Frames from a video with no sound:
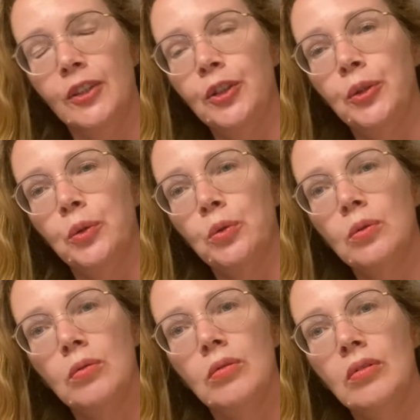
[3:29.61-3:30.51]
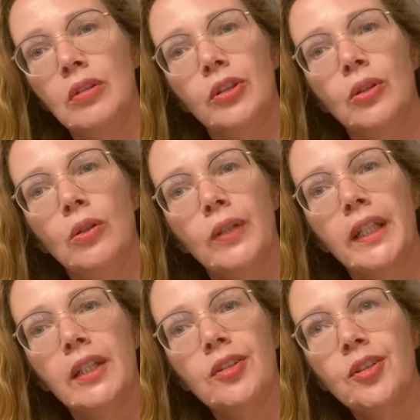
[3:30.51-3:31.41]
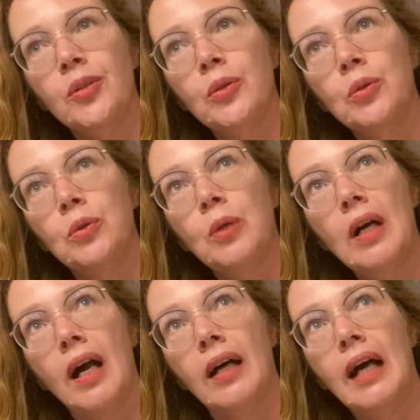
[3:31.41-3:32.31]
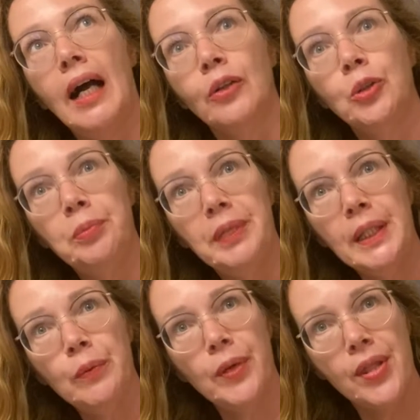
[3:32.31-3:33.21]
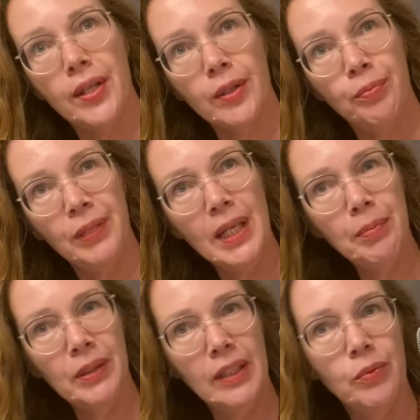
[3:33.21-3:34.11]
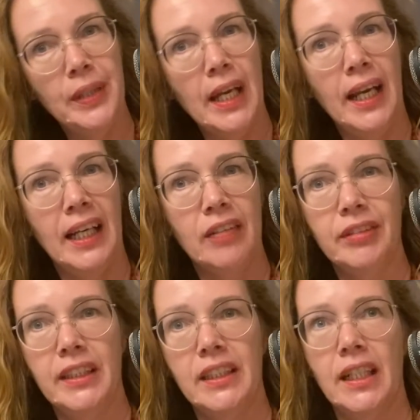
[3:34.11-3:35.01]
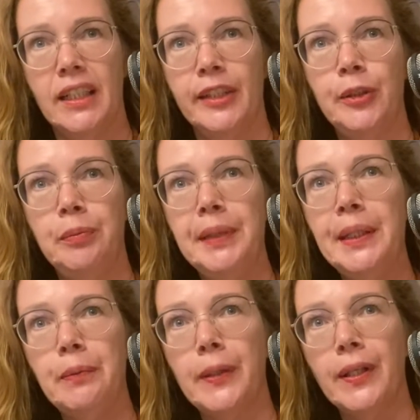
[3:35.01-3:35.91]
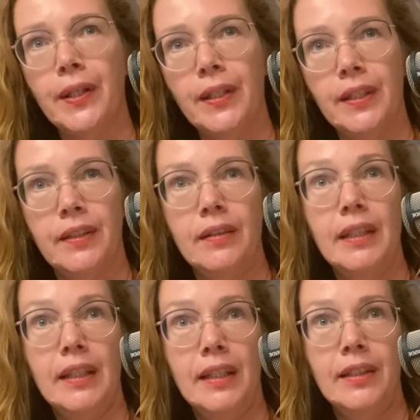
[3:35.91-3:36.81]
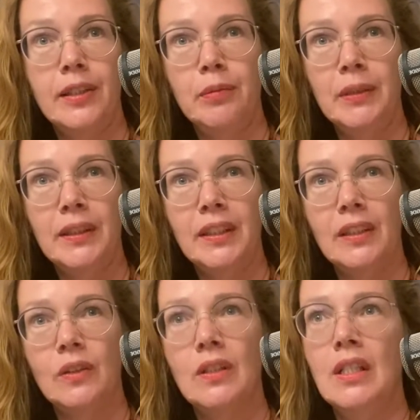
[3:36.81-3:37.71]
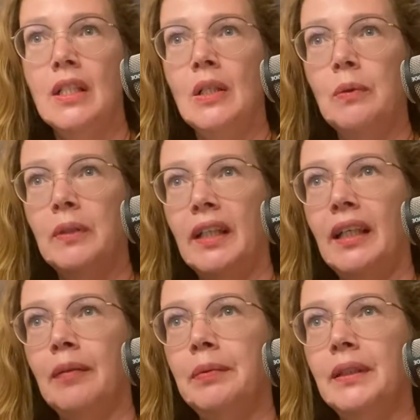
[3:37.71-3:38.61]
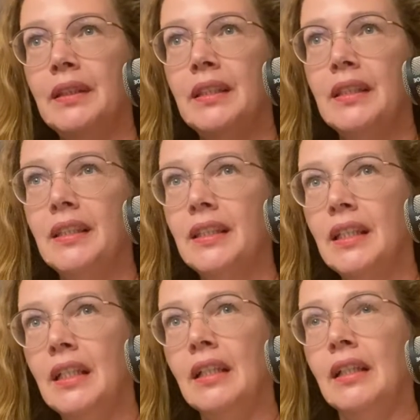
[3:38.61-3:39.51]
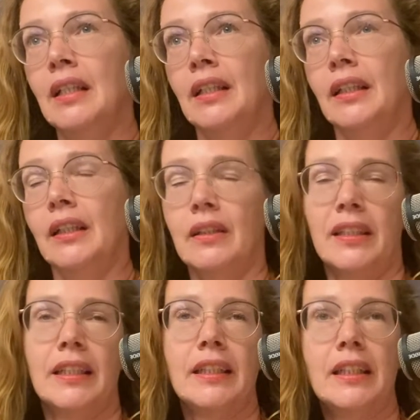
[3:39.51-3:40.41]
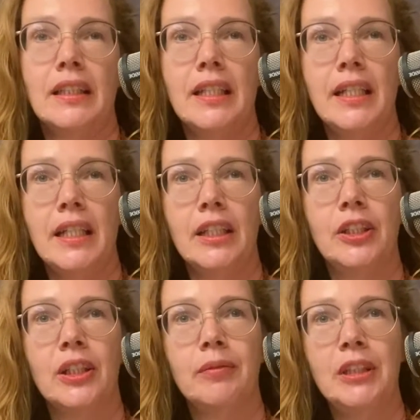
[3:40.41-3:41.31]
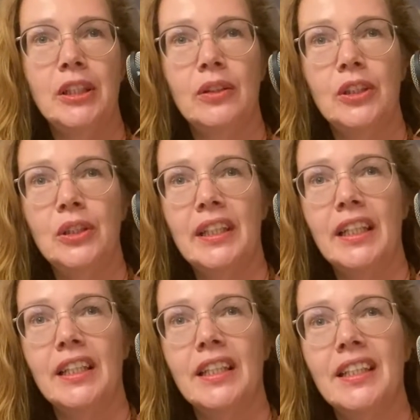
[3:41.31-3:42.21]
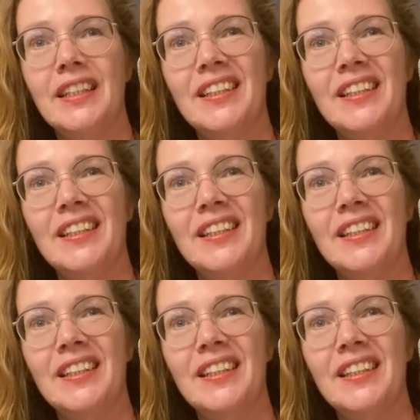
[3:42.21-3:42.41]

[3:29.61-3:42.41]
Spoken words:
to look into how to be with other people that we have a desire to be with in intimate, you know, what happens. And there's this saying in German, you know, you can